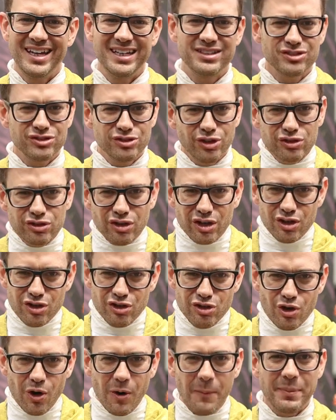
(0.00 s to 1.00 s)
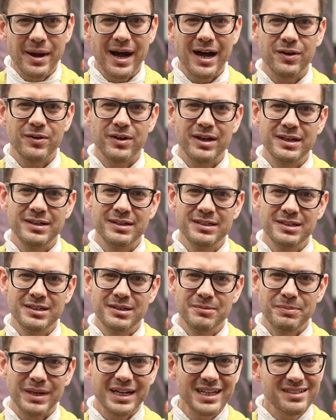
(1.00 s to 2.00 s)
it's not your power.
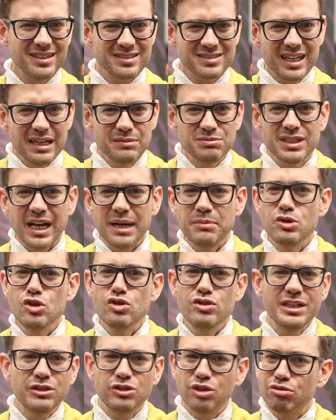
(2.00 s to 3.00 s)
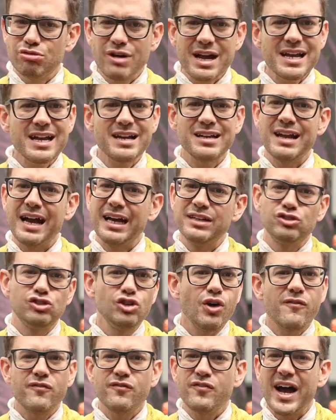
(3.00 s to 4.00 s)
But at the same time, you need to recognize
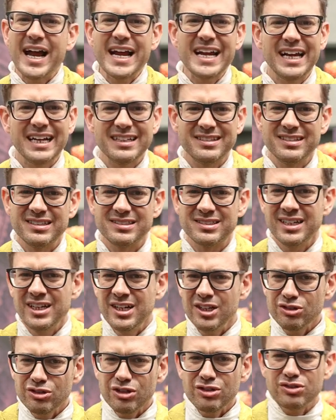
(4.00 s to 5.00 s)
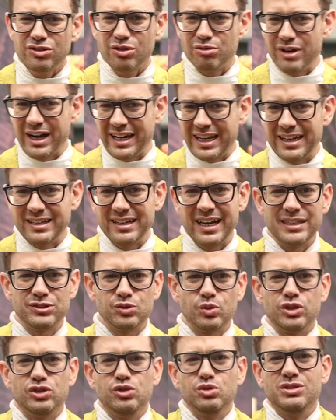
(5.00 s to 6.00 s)
your finiteness, not to
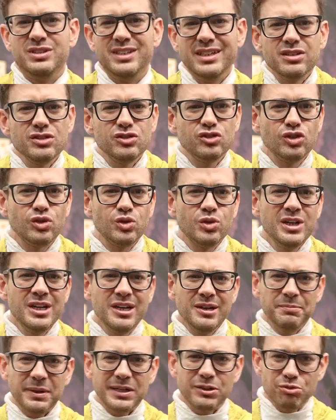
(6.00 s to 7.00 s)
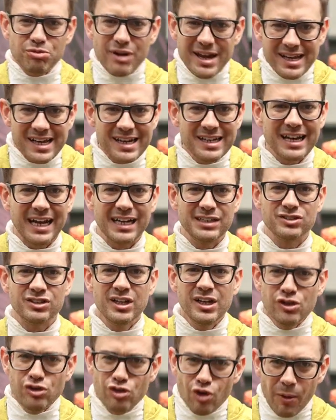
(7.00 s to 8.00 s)
recognize what you didn't do, but
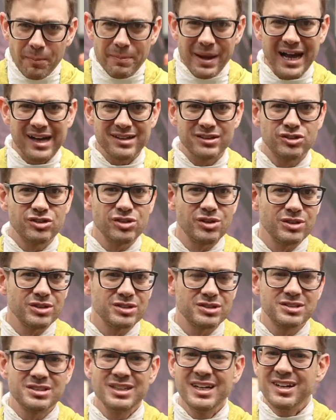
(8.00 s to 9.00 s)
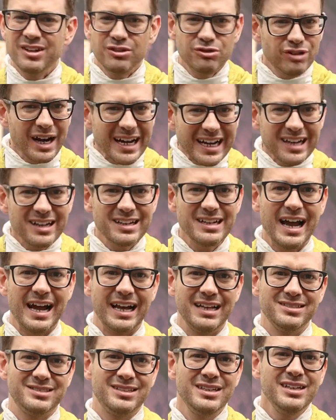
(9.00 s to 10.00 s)
recognize your bad thoughts.
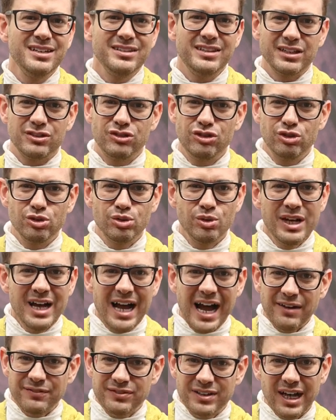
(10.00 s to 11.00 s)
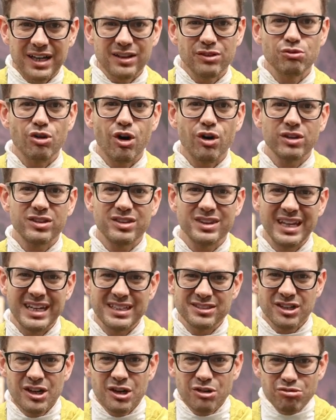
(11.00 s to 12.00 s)
Recognize that you have done wrong
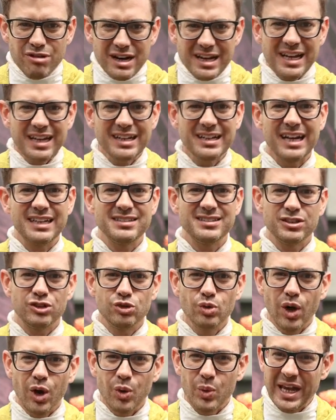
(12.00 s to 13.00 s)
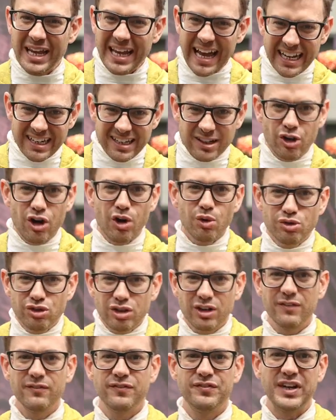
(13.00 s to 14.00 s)
things. Recognize that you are weak and go
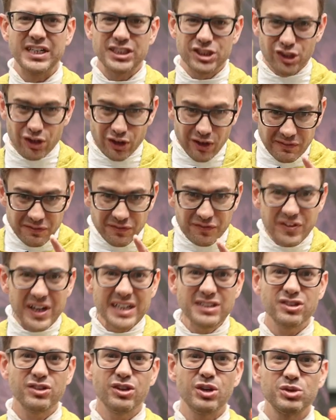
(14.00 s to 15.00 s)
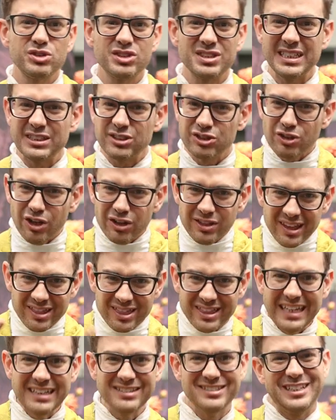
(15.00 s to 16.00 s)
to confession. Confess those sins, not the
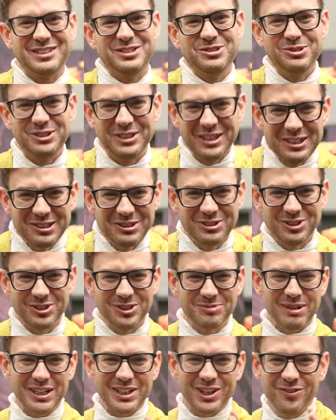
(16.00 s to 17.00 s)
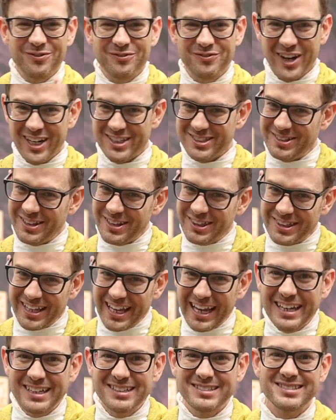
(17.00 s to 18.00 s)
things that you didn't do, but confess the
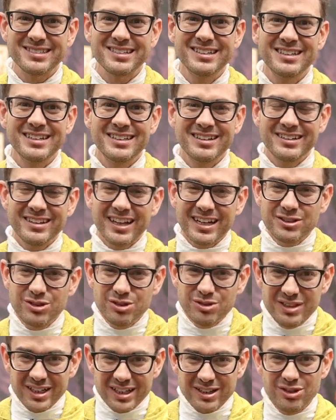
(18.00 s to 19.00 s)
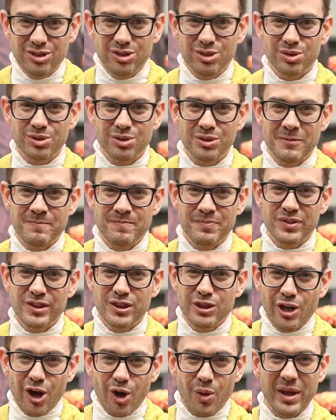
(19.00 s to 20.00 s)
things that you did do,
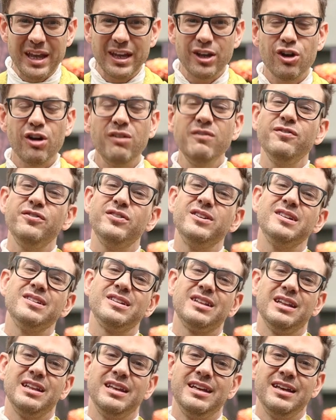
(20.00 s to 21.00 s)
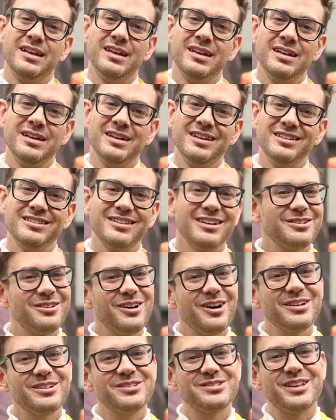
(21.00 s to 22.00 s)
knowing confidently that
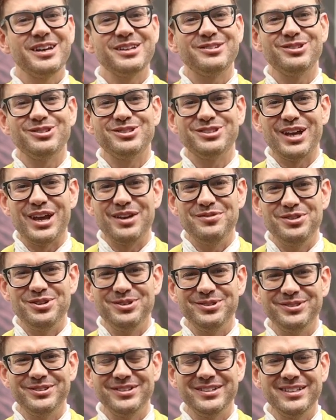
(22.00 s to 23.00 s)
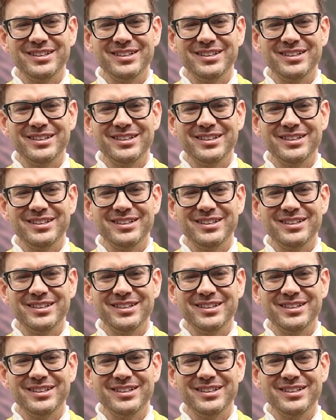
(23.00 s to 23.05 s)
God is there to save you,